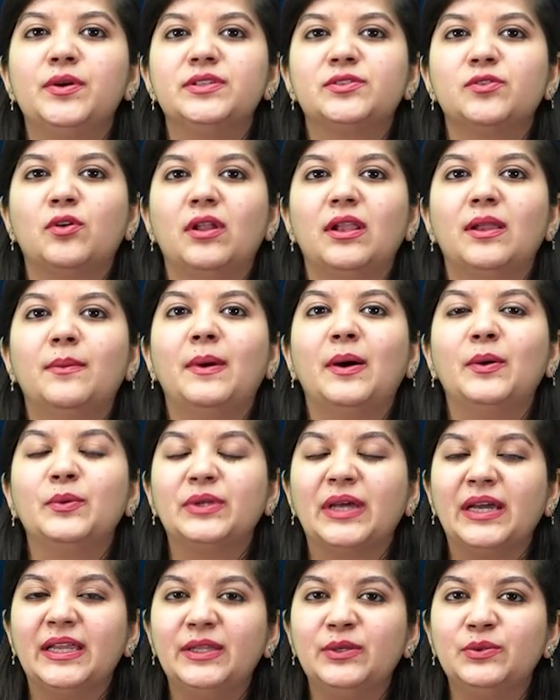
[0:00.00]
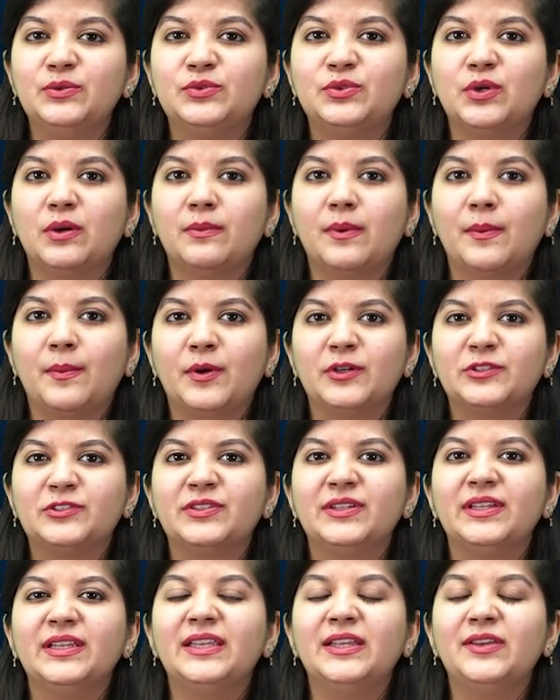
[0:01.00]
is all about a new job
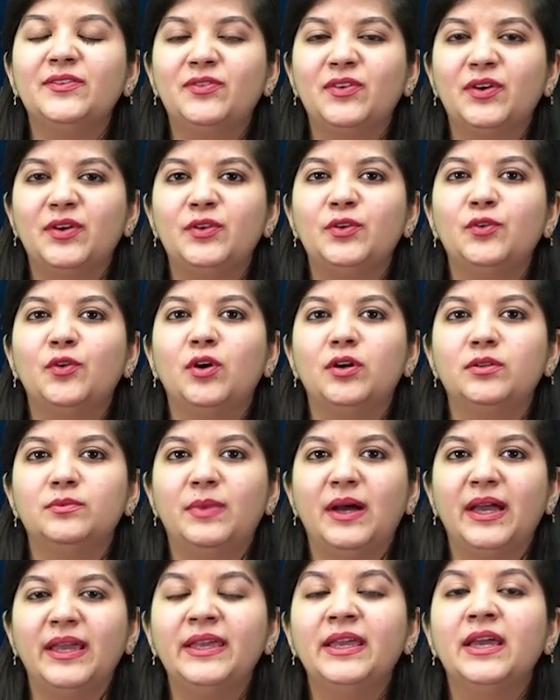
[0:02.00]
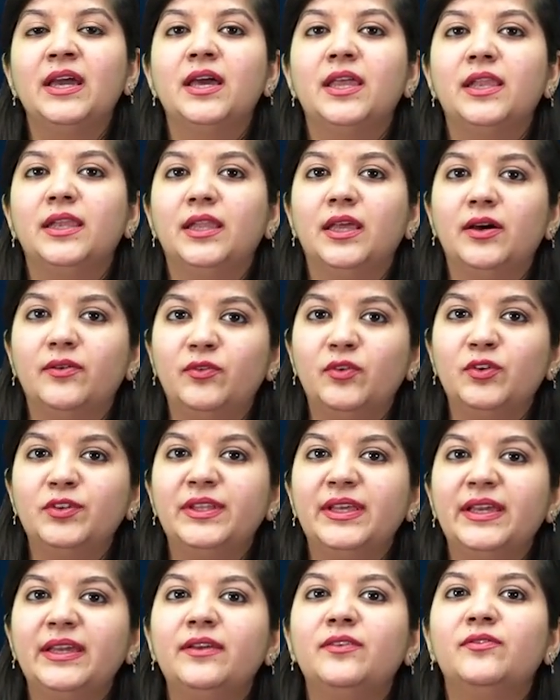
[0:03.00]
opportunity for you all by
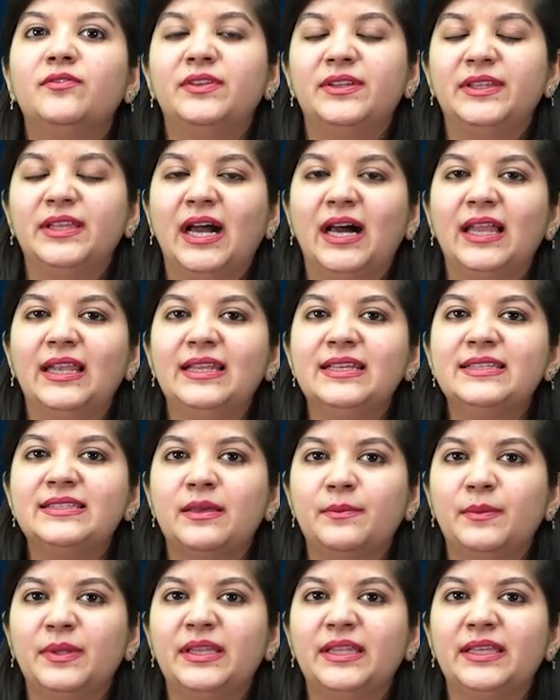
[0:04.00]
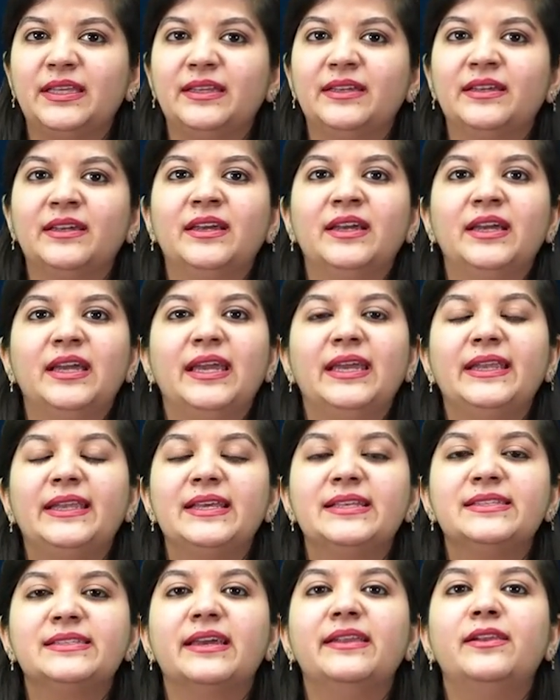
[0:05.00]
Navodaya Vidyalaya Samiti. It
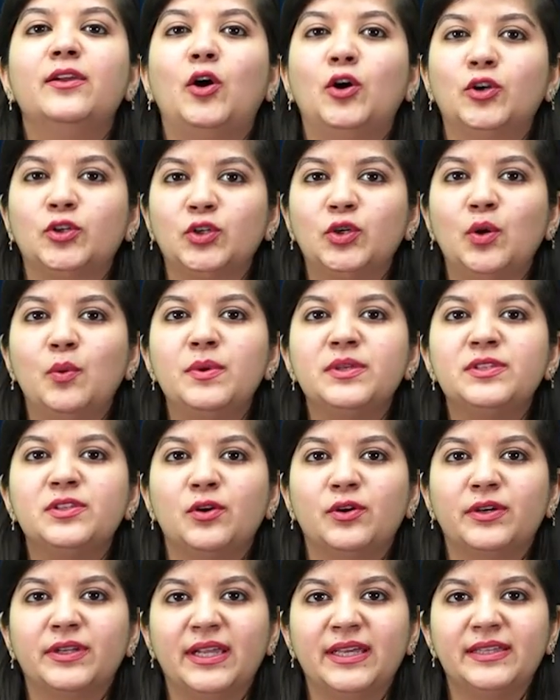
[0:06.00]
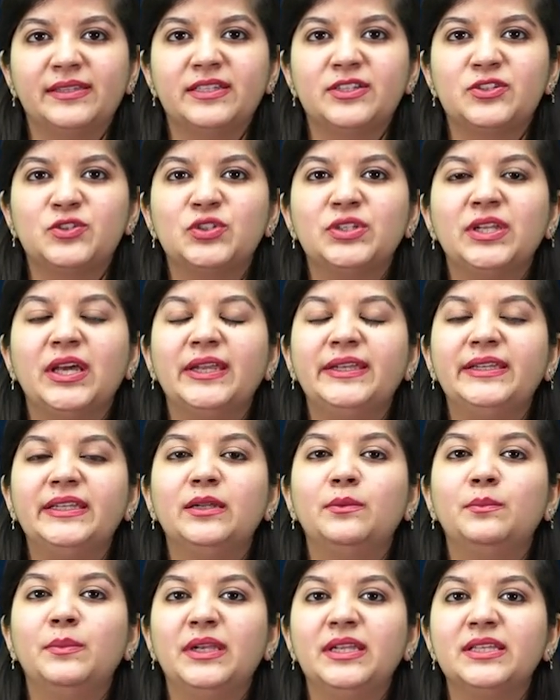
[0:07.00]
is an autonomous organization
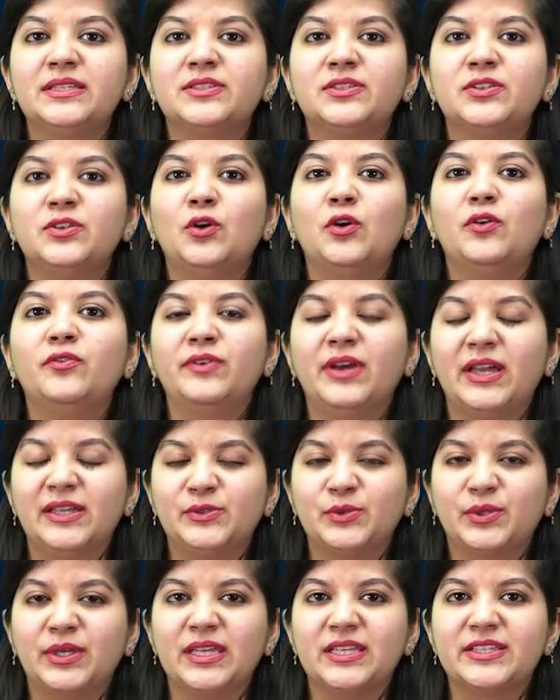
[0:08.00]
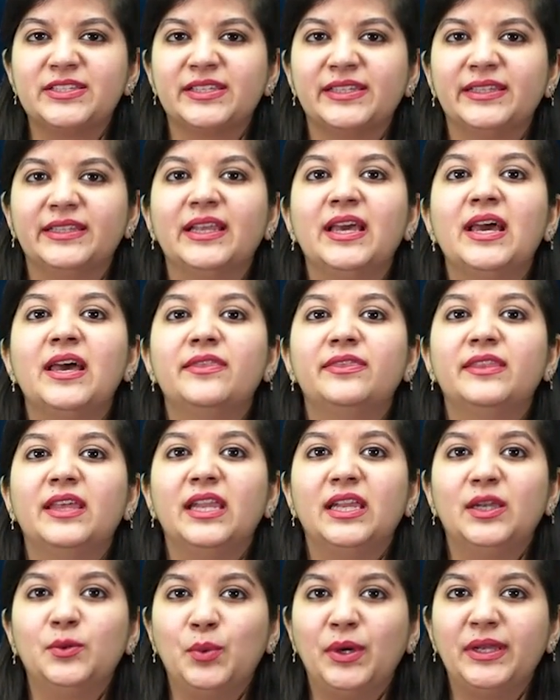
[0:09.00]
under Ministry of Education that
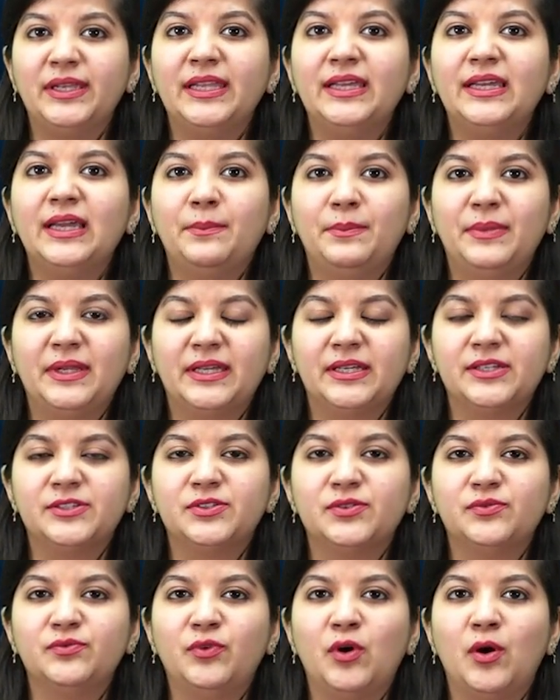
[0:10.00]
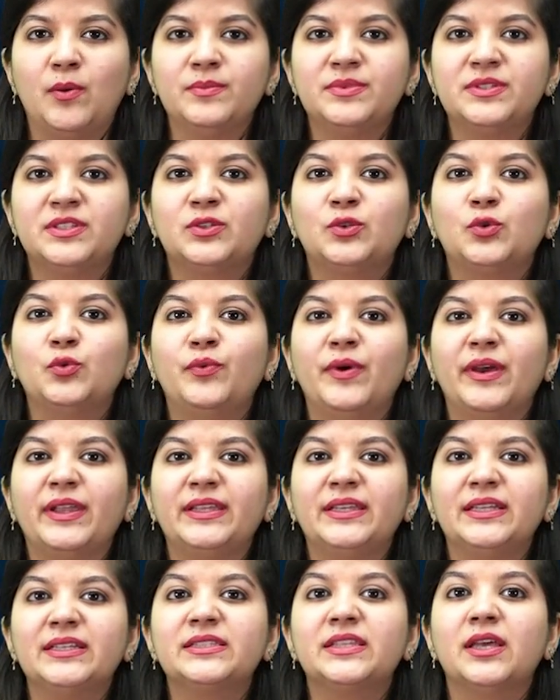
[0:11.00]
inviting application forms to
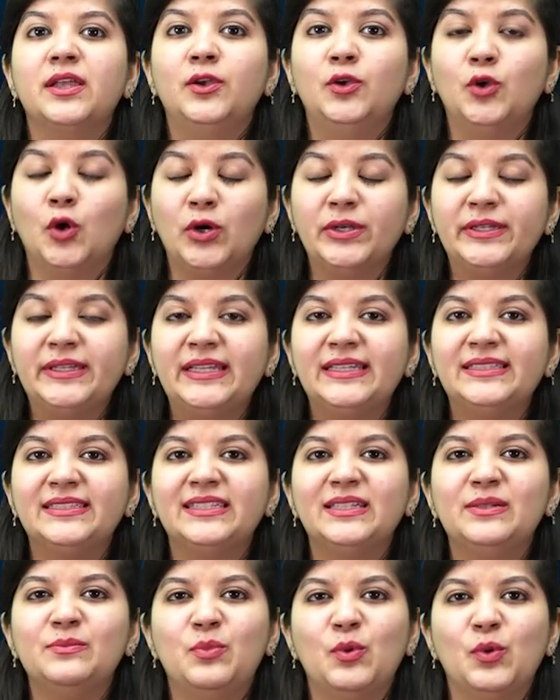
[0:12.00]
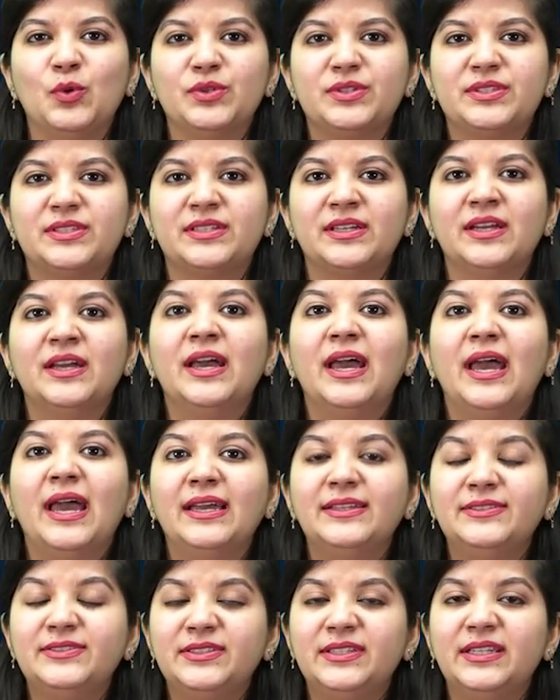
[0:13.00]
various non-teaching posts.
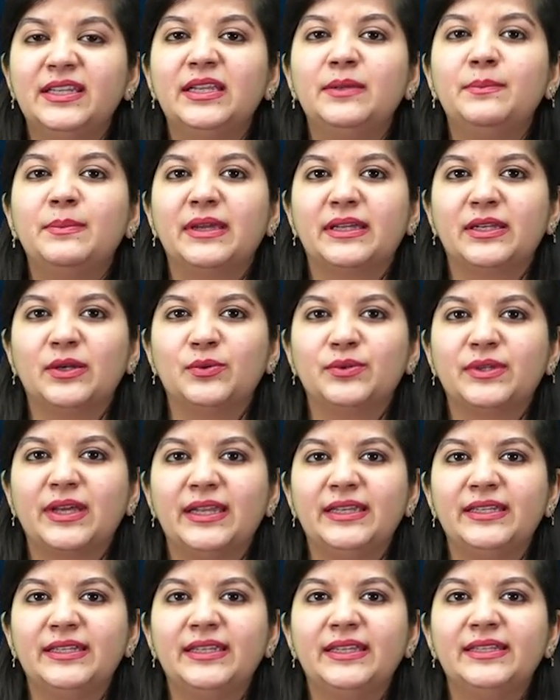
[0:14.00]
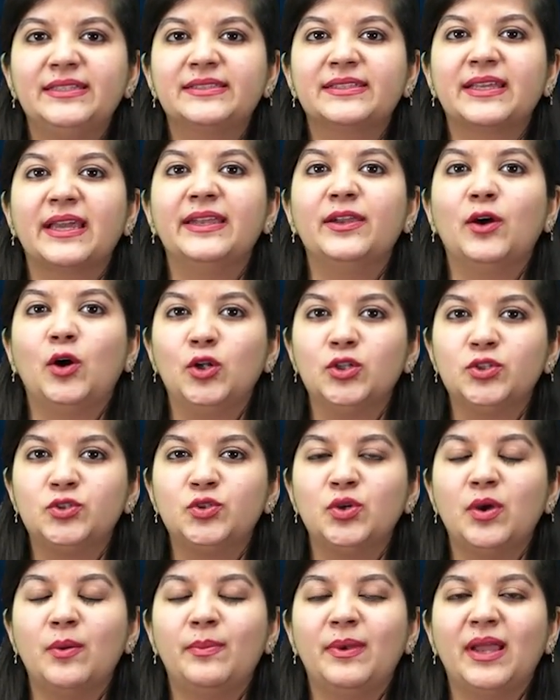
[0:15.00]
Engineering background candidates can
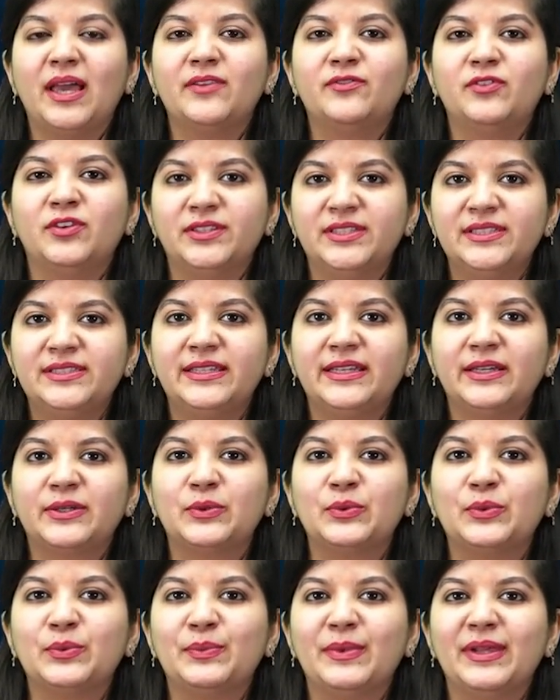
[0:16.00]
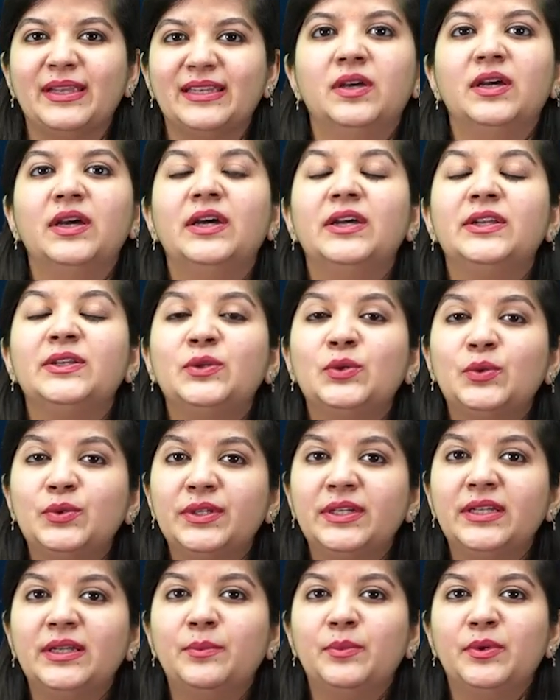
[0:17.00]
also apply for this recruitment.
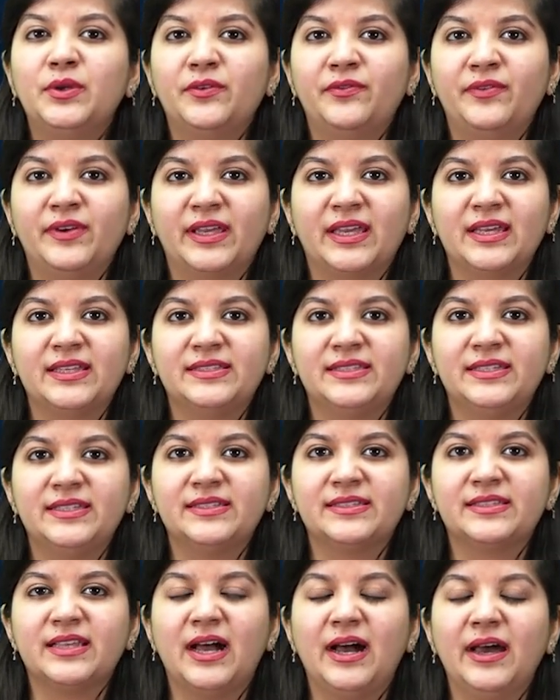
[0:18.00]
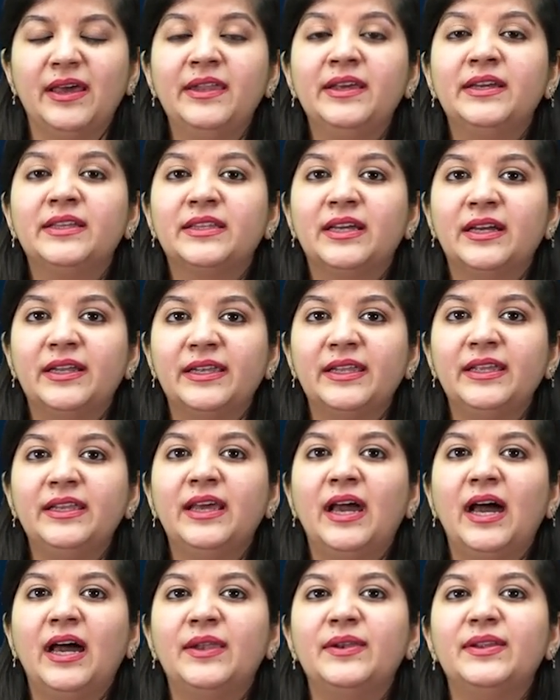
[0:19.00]
Total number of vacancies are
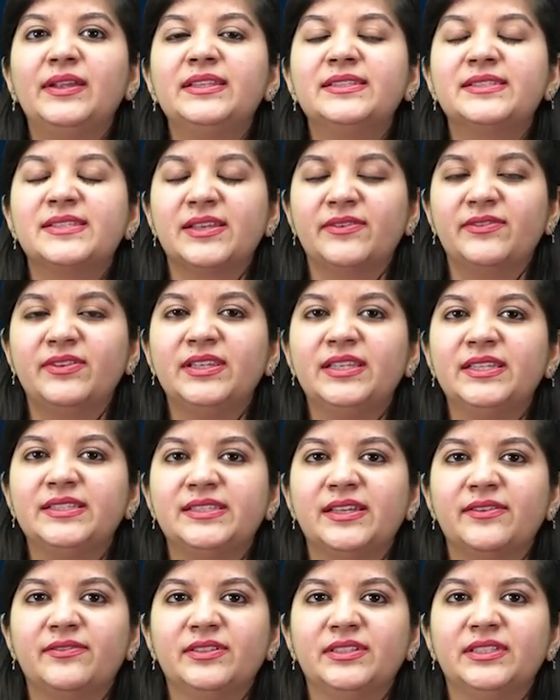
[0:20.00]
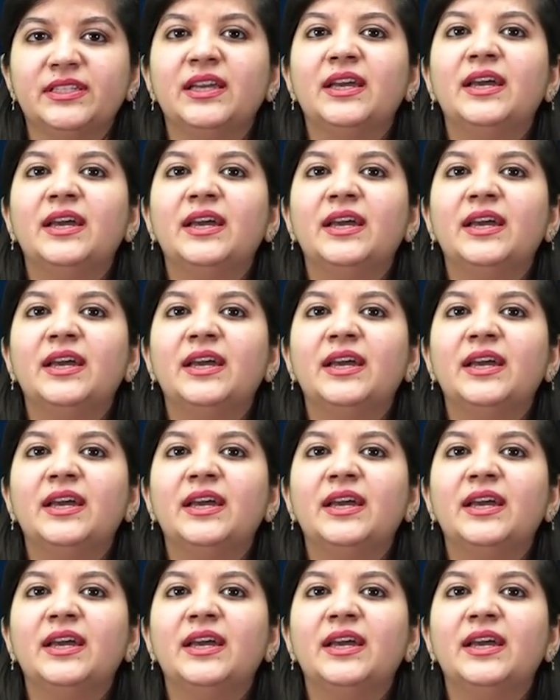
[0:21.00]
1377.